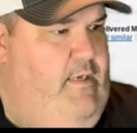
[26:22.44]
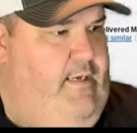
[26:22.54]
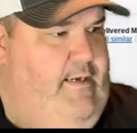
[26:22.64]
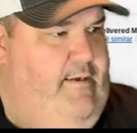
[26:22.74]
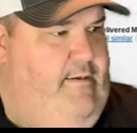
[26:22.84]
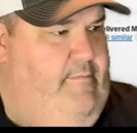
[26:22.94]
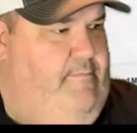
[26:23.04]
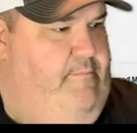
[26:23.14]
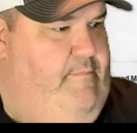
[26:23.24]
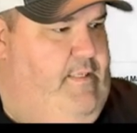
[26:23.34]

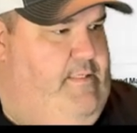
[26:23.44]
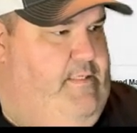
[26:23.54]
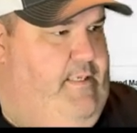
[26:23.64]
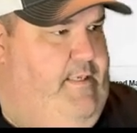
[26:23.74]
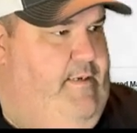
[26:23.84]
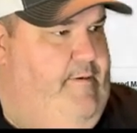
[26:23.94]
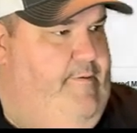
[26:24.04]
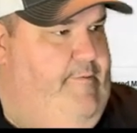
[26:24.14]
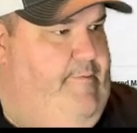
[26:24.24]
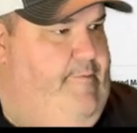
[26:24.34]
Um, let's see
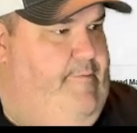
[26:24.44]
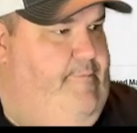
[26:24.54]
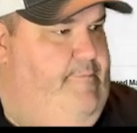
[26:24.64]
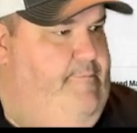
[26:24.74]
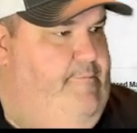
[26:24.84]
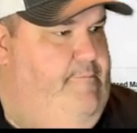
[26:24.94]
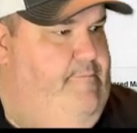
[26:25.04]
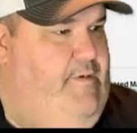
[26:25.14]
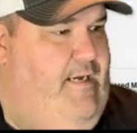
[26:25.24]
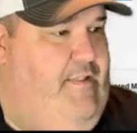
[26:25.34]
here.
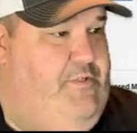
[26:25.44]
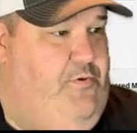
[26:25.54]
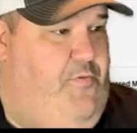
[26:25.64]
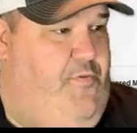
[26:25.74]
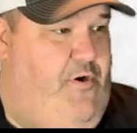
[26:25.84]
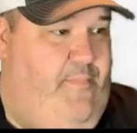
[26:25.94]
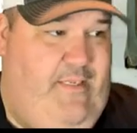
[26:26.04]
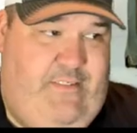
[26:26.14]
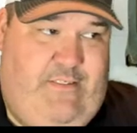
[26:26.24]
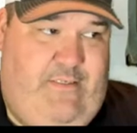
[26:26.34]
Uh, this old
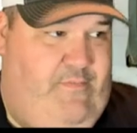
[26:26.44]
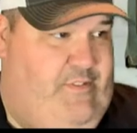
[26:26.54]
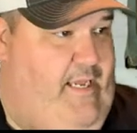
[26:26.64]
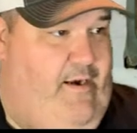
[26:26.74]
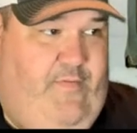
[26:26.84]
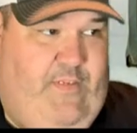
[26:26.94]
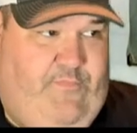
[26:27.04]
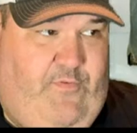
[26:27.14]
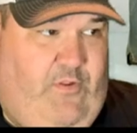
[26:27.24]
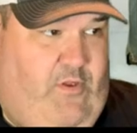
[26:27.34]
thermos sat on this
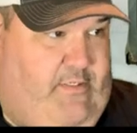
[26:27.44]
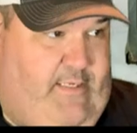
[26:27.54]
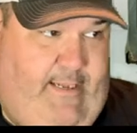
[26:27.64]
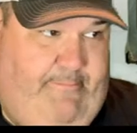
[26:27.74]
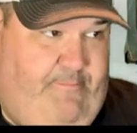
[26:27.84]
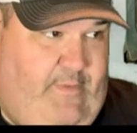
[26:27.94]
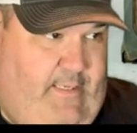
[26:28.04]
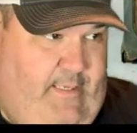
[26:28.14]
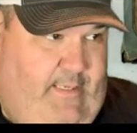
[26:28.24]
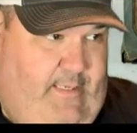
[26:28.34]
for a long time.
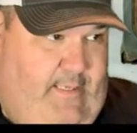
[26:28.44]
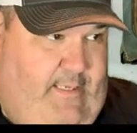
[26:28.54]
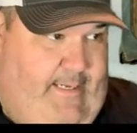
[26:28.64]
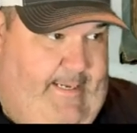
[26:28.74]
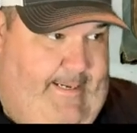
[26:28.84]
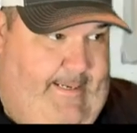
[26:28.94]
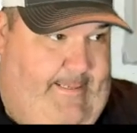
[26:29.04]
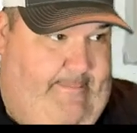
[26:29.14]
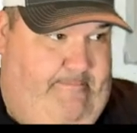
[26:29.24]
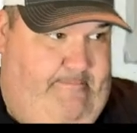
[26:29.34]

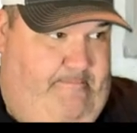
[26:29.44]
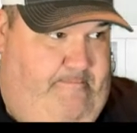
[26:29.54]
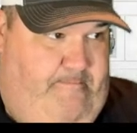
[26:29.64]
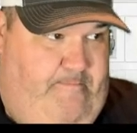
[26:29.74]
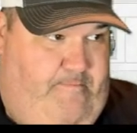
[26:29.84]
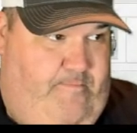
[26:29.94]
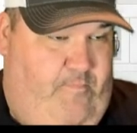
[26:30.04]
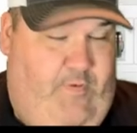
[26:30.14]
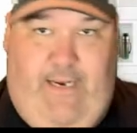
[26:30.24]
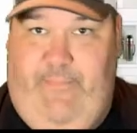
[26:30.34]
Um,
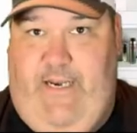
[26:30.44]
Got to be